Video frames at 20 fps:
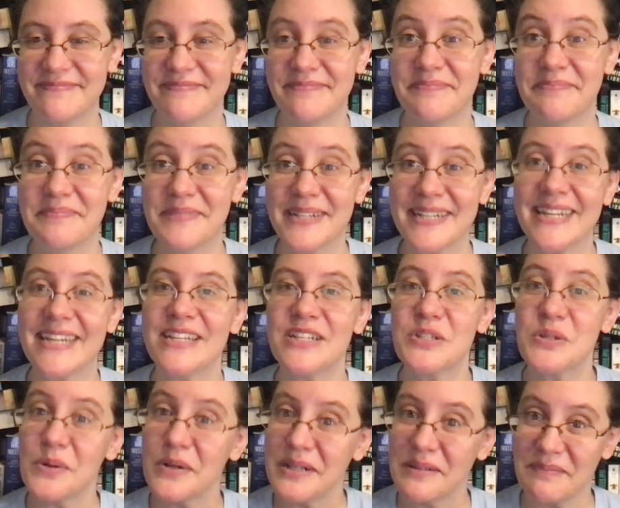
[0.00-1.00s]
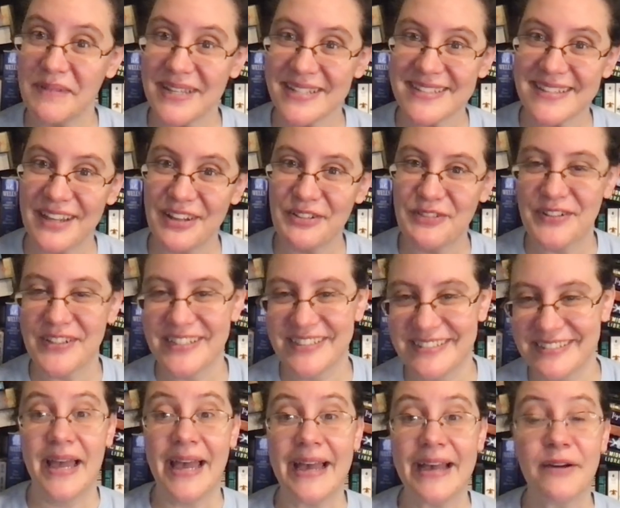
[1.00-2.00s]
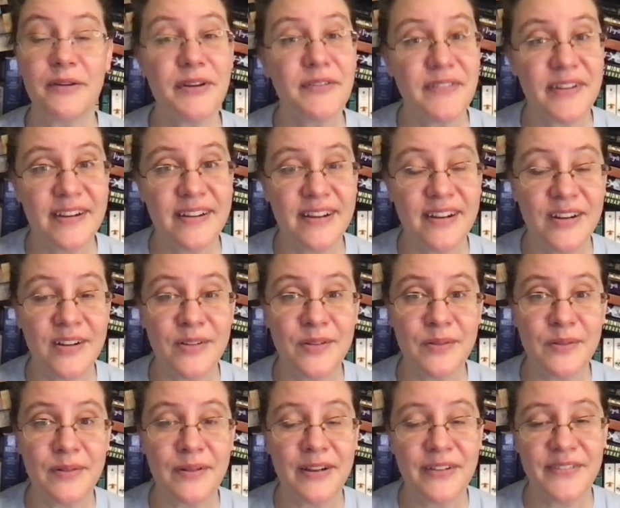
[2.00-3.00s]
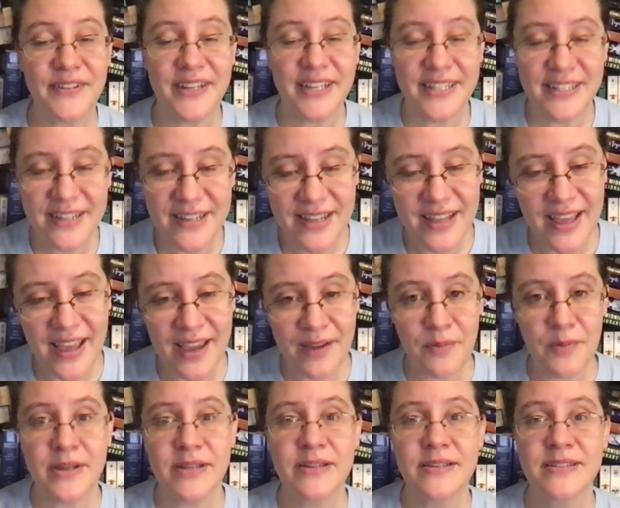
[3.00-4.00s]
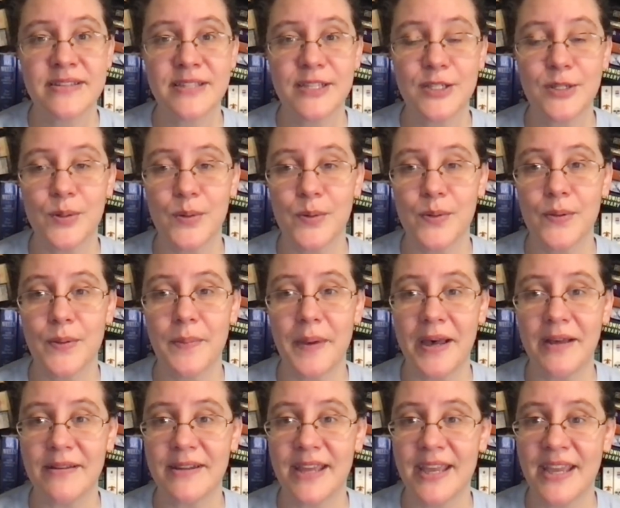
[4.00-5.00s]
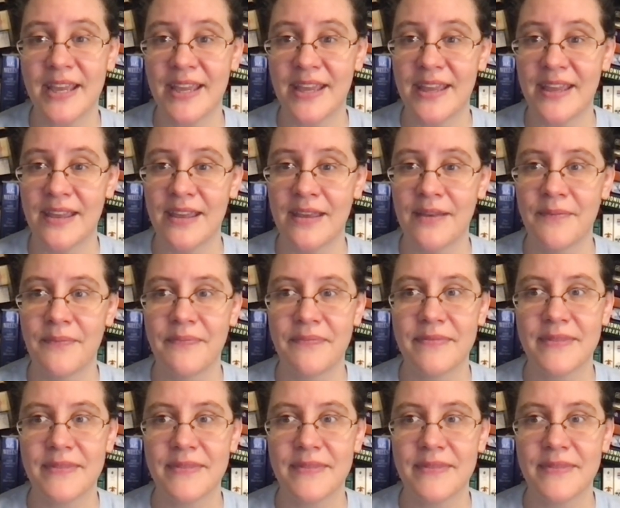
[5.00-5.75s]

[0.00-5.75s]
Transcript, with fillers: but enjoyed myself. However, oh, I forget, I was told about a